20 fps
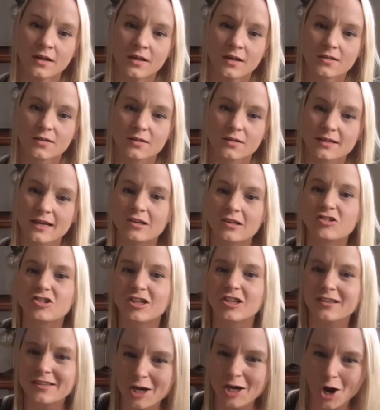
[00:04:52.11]
So it's not
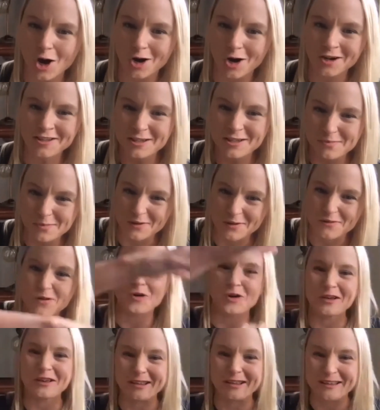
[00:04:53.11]
just cost, but of
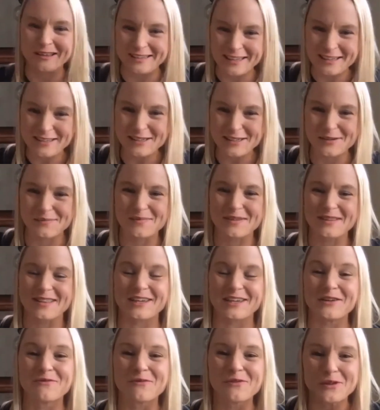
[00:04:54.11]
course the systems
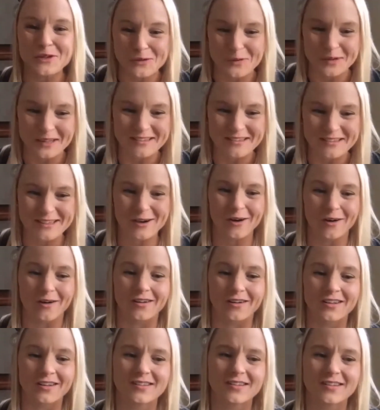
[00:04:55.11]
that influence
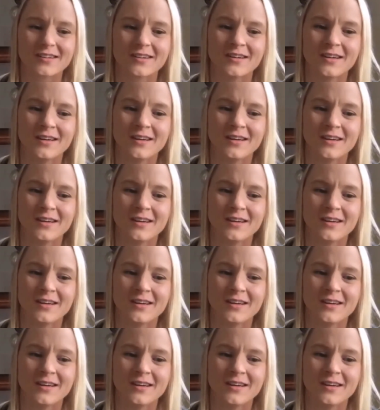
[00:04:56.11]
cost.